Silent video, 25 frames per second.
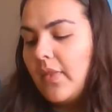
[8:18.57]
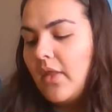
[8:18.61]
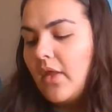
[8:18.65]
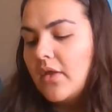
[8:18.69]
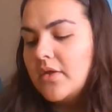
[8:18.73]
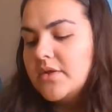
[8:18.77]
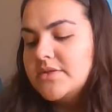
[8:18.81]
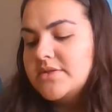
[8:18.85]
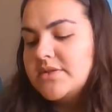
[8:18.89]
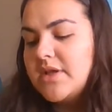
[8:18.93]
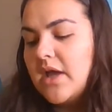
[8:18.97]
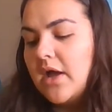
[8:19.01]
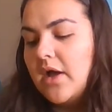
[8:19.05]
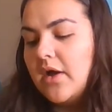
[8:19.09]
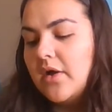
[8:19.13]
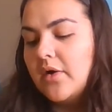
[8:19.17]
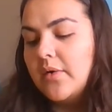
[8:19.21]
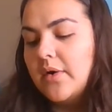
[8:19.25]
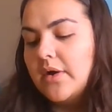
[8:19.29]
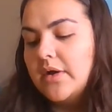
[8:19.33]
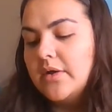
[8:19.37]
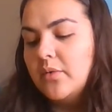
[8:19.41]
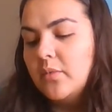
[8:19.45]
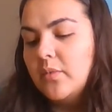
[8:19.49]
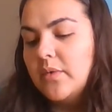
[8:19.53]

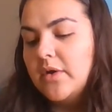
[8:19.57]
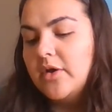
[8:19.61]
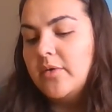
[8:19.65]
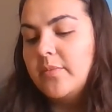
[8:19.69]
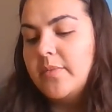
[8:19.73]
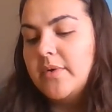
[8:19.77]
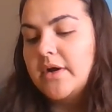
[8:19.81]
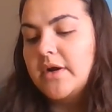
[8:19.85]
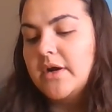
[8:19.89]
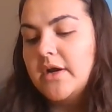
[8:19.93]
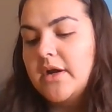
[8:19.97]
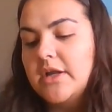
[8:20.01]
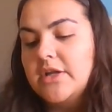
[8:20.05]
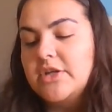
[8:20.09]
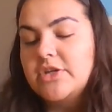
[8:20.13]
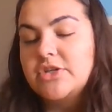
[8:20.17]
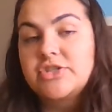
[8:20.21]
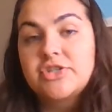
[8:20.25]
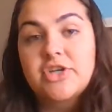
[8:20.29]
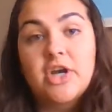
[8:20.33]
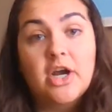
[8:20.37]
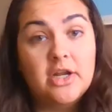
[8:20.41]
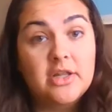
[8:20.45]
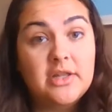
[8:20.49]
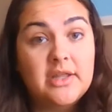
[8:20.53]
So Wilbur and
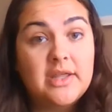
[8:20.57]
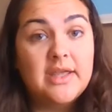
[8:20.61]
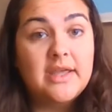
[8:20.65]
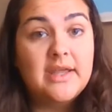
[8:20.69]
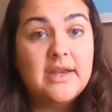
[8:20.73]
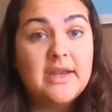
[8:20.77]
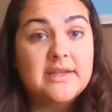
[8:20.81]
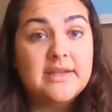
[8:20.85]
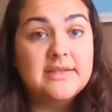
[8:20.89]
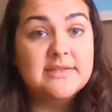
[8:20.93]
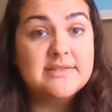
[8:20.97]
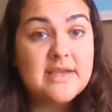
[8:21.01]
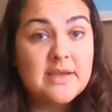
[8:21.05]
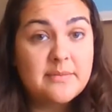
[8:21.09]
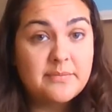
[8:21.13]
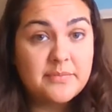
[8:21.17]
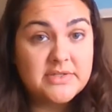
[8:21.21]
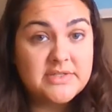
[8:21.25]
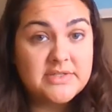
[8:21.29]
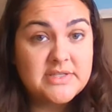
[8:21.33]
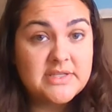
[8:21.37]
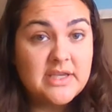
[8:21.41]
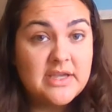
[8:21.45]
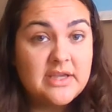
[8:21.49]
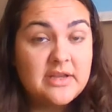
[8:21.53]
Charlotte and
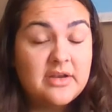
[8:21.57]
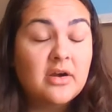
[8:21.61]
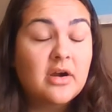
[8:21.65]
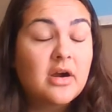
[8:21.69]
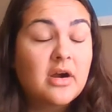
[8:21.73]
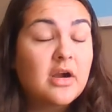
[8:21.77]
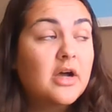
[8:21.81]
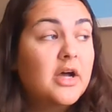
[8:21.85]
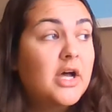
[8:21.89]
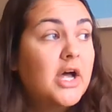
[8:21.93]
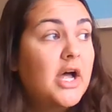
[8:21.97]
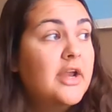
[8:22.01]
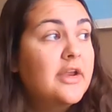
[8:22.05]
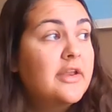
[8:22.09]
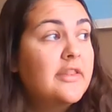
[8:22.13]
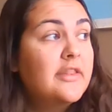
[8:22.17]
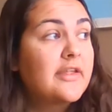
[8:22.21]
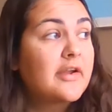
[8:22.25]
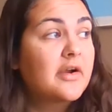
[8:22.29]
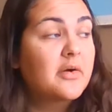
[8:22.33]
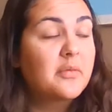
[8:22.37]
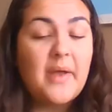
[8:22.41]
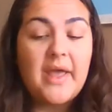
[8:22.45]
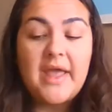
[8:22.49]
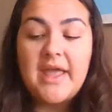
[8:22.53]
Templeton are on
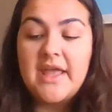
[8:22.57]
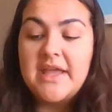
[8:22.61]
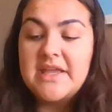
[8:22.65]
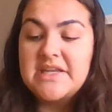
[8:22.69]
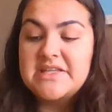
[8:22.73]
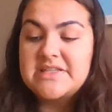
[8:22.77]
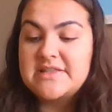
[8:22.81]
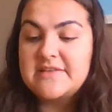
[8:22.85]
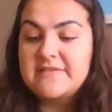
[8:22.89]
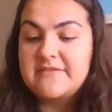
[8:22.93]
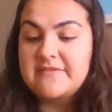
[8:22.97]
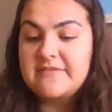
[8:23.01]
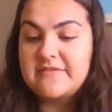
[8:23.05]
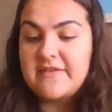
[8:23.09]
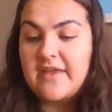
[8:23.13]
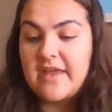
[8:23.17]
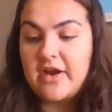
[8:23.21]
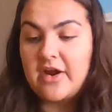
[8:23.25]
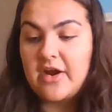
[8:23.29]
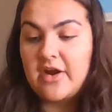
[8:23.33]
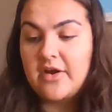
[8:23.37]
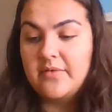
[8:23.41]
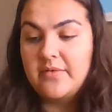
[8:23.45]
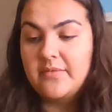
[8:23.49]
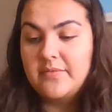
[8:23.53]
their way to the
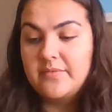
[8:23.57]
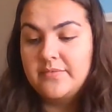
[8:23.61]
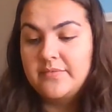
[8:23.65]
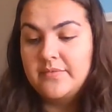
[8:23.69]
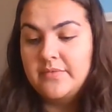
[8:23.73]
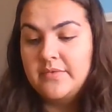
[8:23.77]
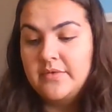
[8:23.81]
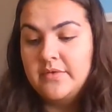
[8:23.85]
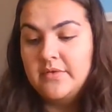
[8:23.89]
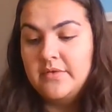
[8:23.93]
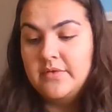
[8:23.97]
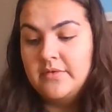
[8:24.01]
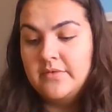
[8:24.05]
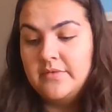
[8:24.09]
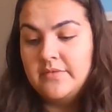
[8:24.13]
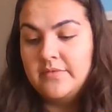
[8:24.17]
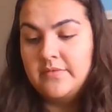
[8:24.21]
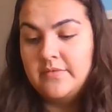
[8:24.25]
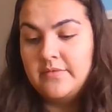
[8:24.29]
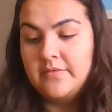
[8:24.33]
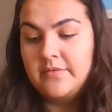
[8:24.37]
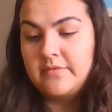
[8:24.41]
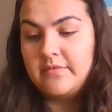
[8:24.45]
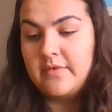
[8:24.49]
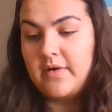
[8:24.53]
fair,
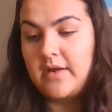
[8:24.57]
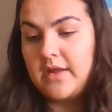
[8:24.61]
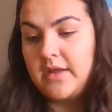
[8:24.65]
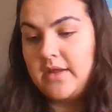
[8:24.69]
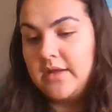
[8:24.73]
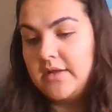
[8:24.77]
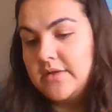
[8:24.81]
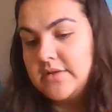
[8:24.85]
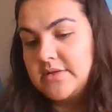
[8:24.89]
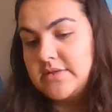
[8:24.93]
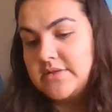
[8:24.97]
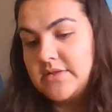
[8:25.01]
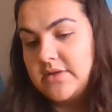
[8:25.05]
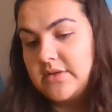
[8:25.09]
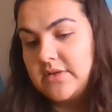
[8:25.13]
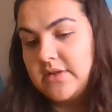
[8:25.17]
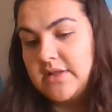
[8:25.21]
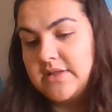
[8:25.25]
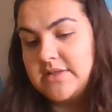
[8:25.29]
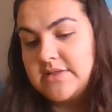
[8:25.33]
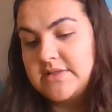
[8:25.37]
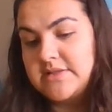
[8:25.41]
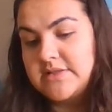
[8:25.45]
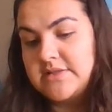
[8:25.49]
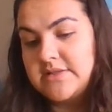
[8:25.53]
right? So
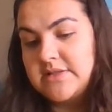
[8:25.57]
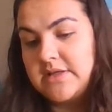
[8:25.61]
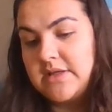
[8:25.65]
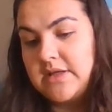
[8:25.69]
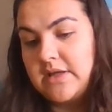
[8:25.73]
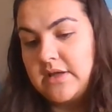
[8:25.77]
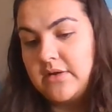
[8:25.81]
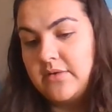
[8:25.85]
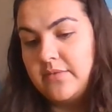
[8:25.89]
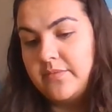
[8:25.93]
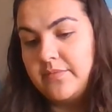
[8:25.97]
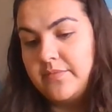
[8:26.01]
let's see.